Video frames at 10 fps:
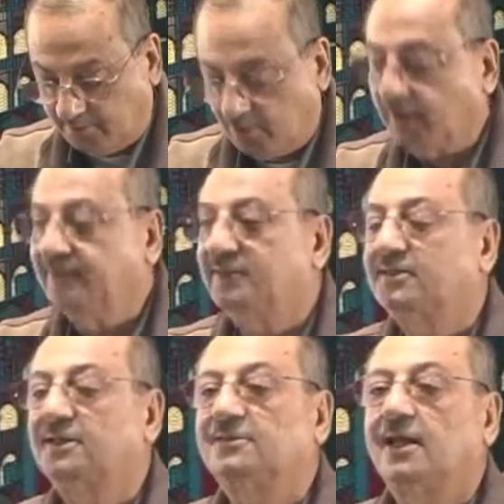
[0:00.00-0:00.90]

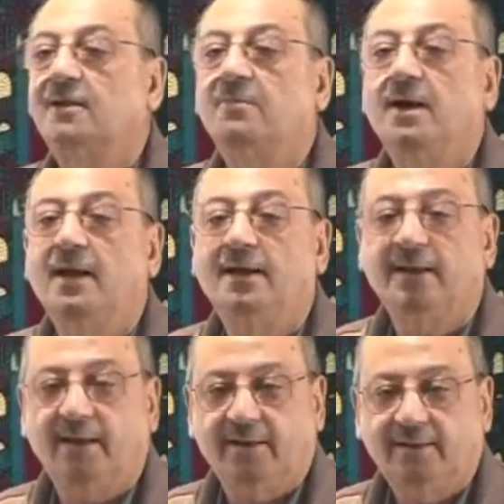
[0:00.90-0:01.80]
Muhandisa
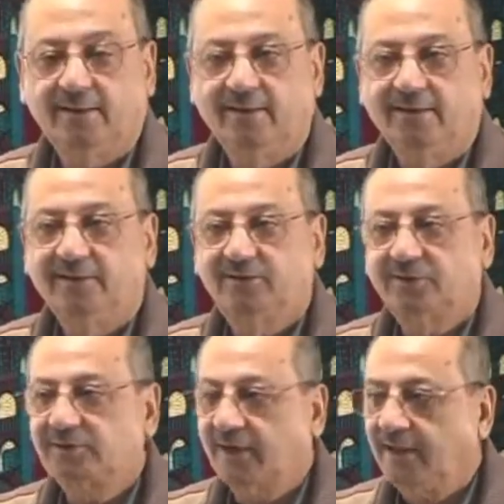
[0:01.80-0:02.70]
Salmana. Is
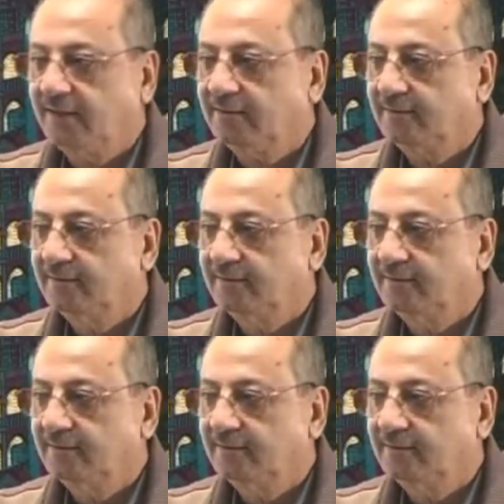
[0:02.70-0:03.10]
this correct?